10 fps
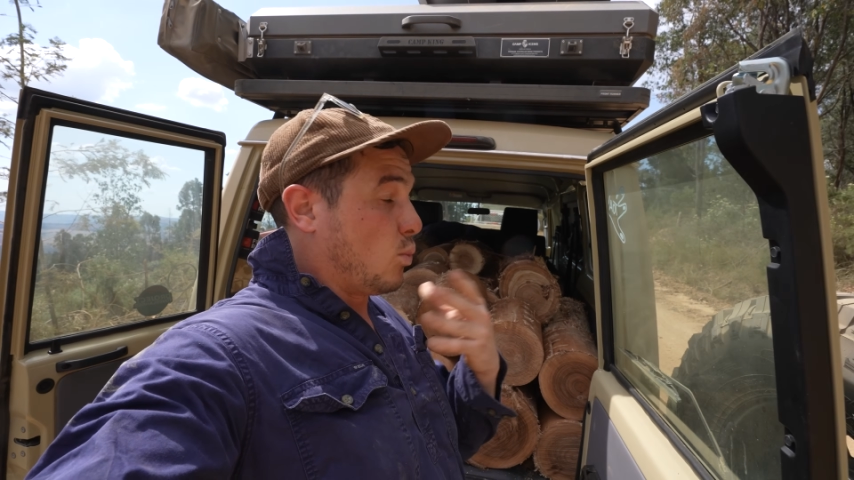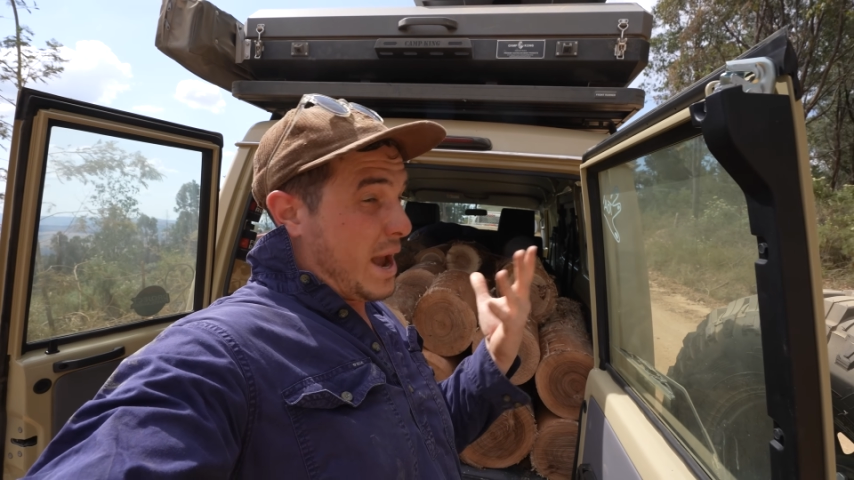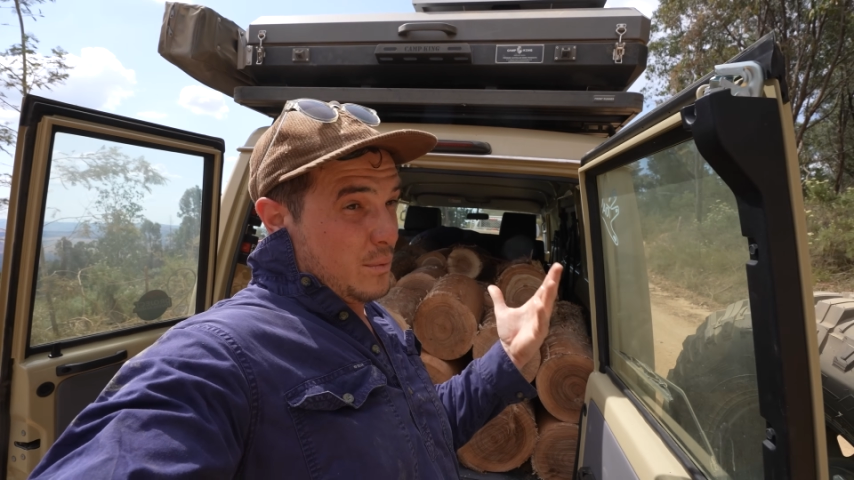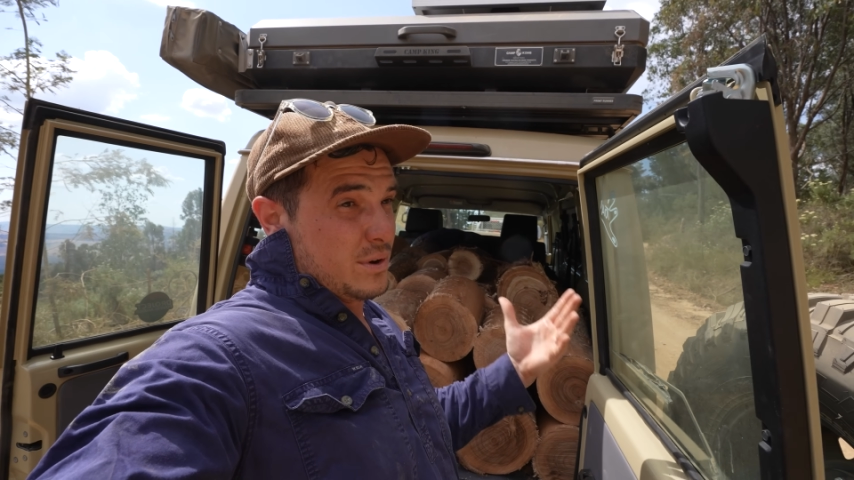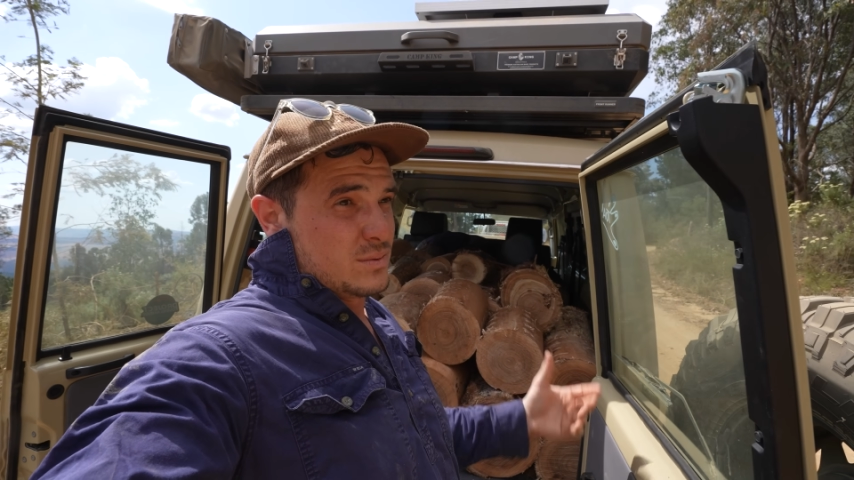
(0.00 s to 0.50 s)

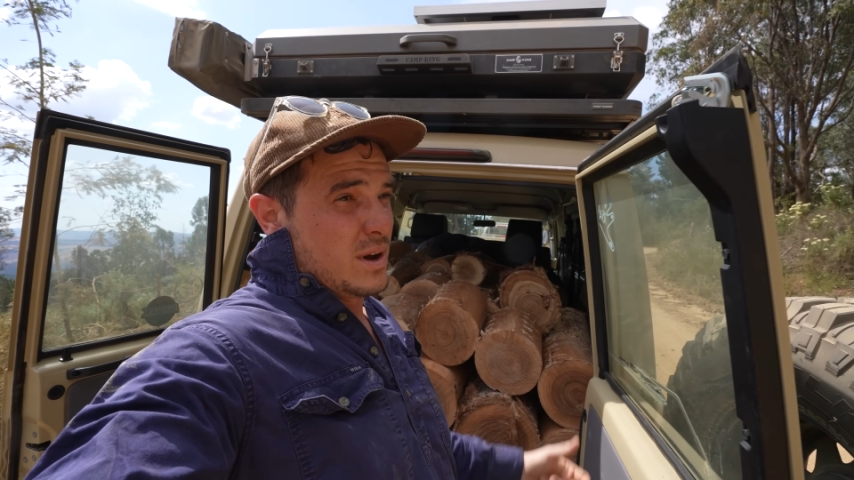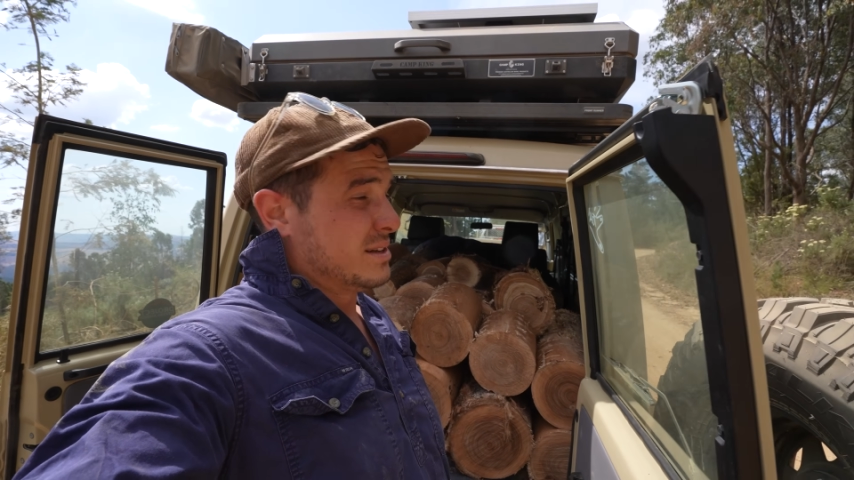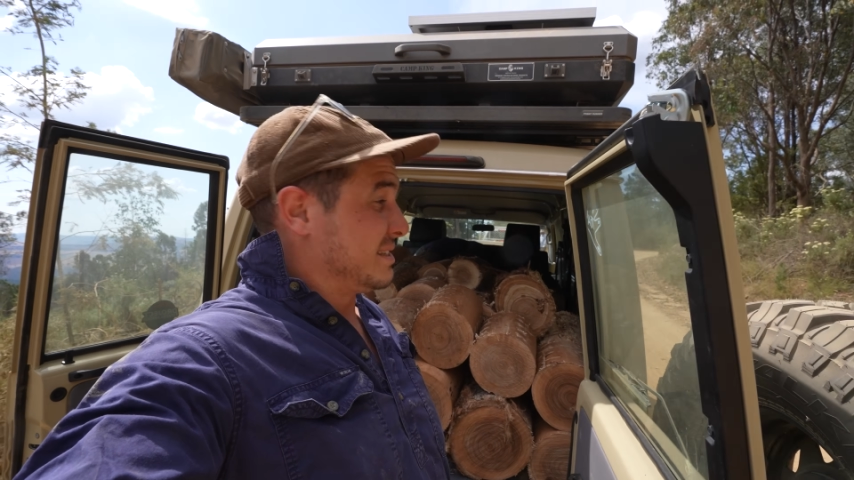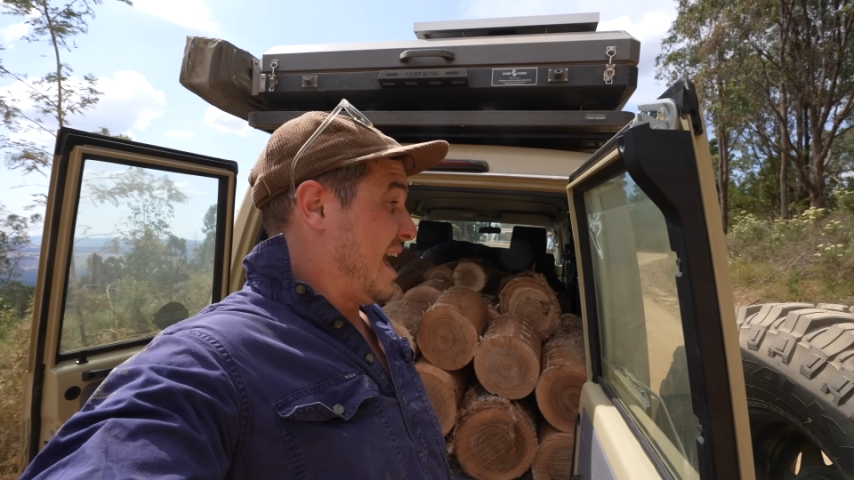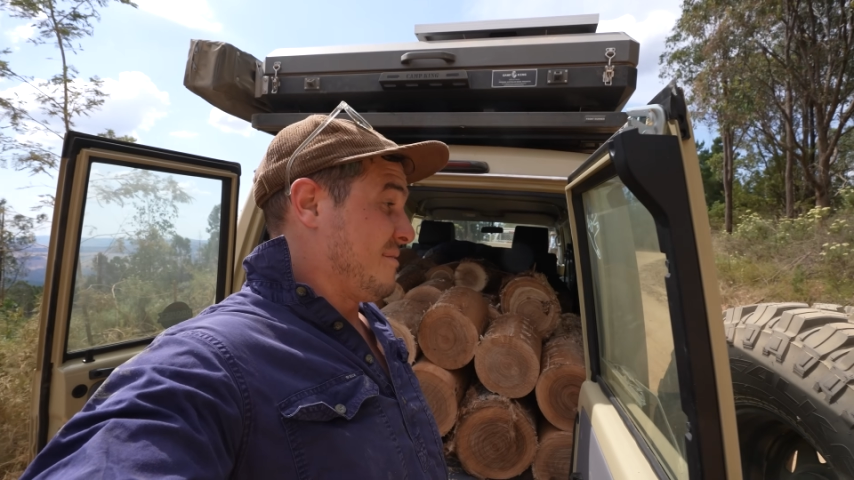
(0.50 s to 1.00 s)
wet wood as well.
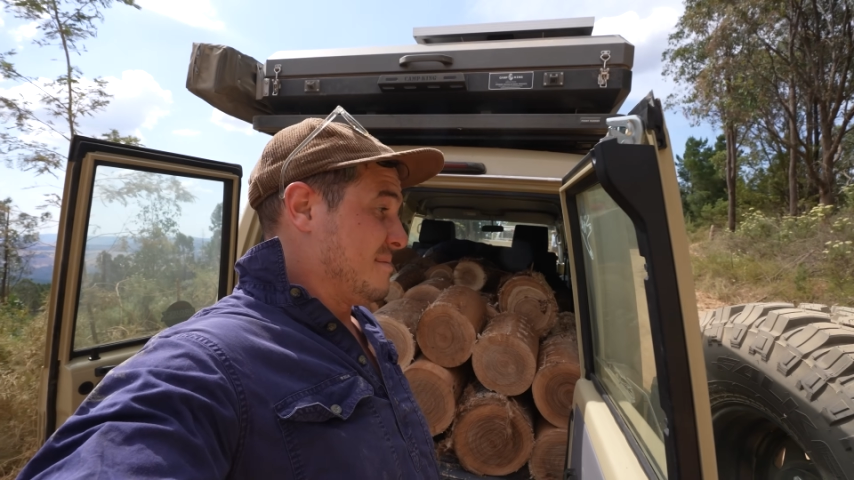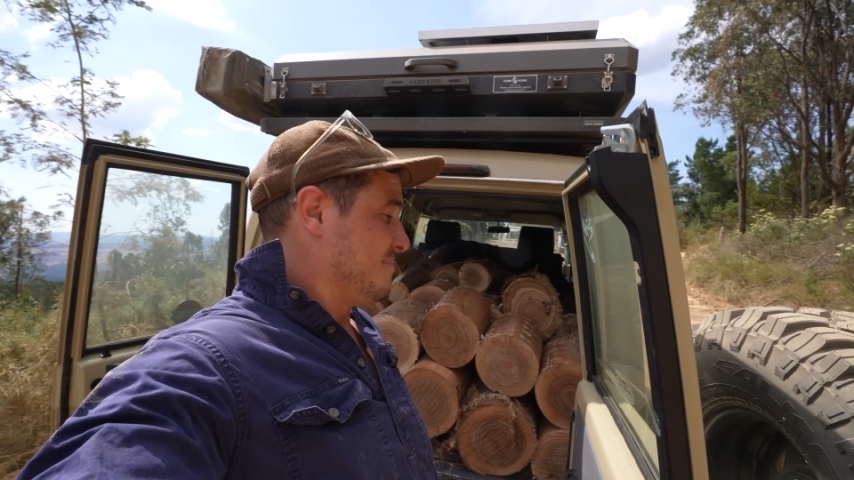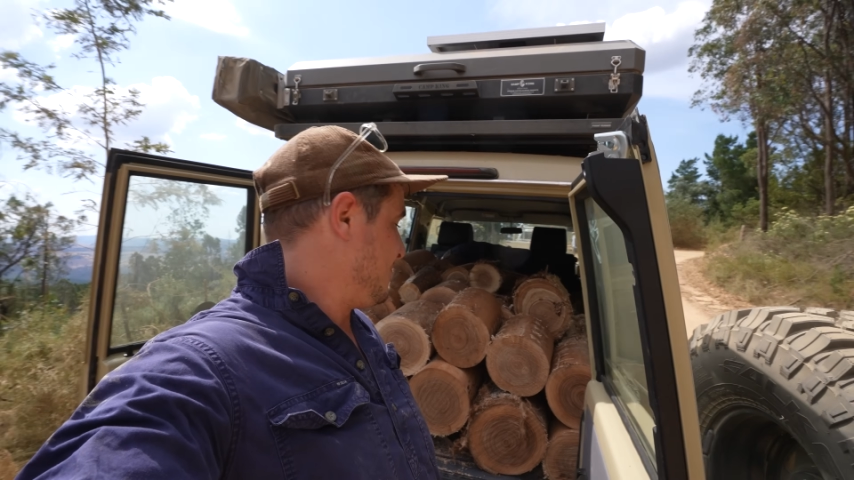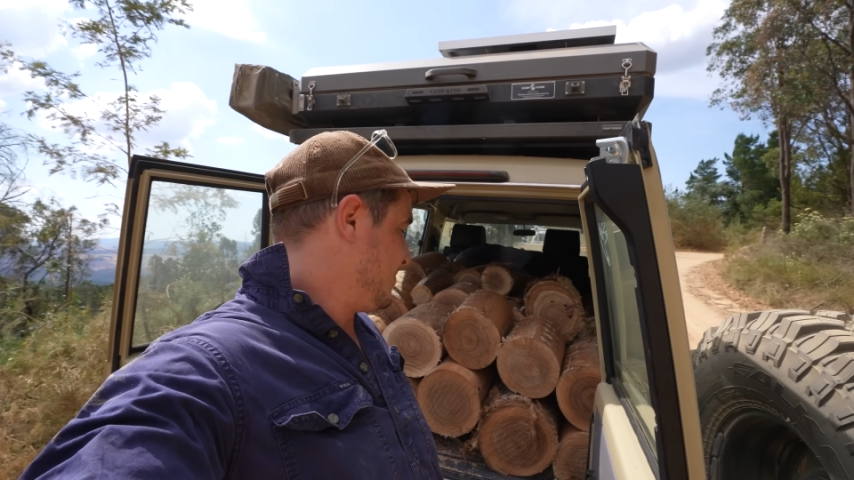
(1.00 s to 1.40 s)
It's heavy.